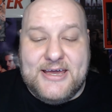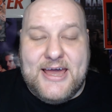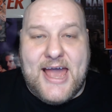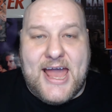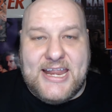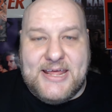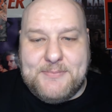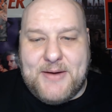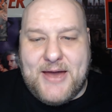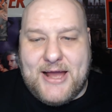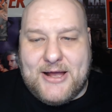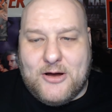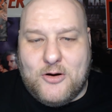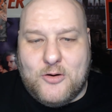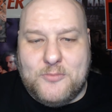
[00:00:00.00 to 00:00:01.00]
Heading
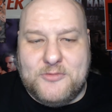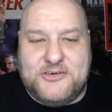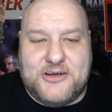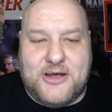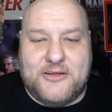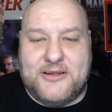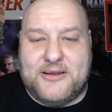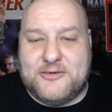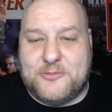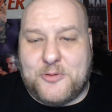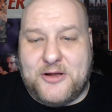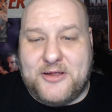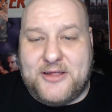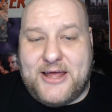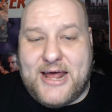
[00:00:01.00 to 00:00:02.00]
back home, Sheldon is
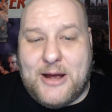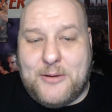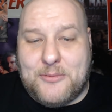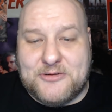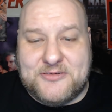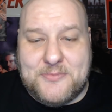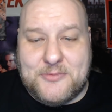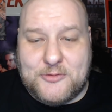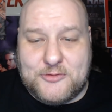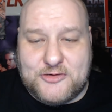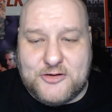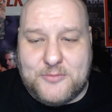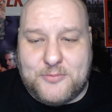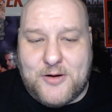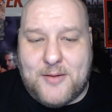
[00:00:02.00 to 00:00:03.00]
worried that Howard's
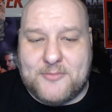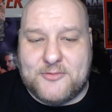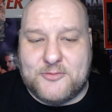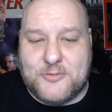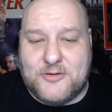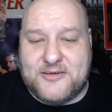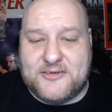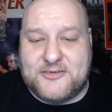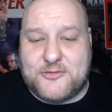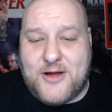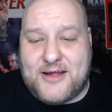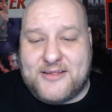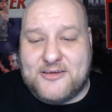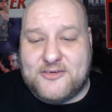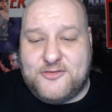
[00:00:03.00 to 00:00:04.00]
emotional problems will
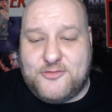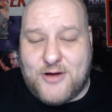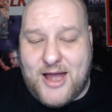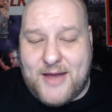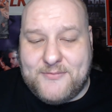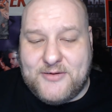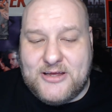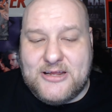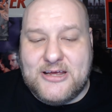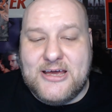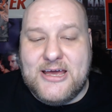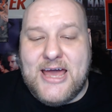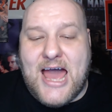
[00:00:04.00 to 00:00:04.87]
distract his driving.